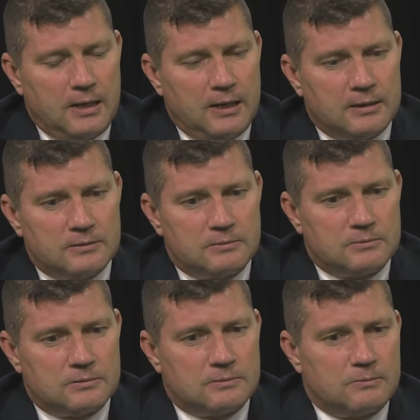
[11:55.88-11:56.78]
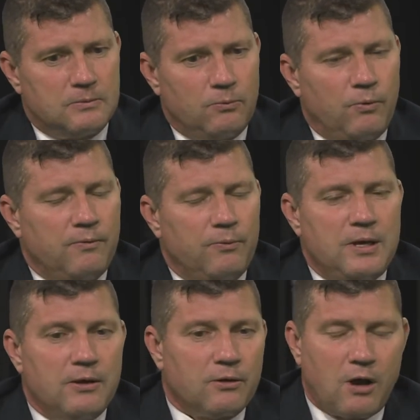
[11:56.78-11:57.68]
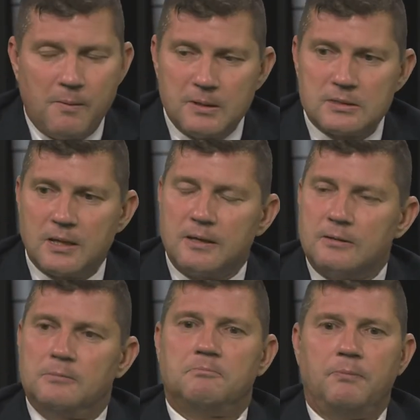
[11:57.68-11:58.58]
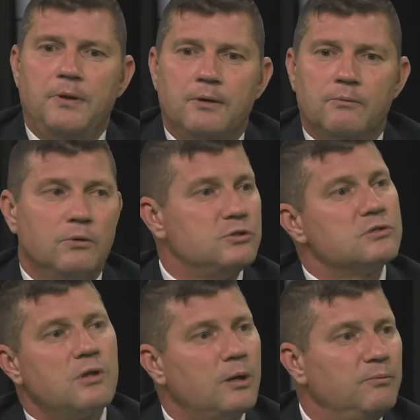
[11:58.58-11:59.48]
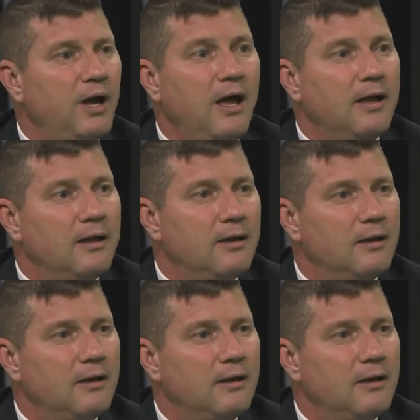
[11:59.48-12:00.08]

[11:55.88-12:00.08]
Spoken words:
And we hear comments like, well, just let them die.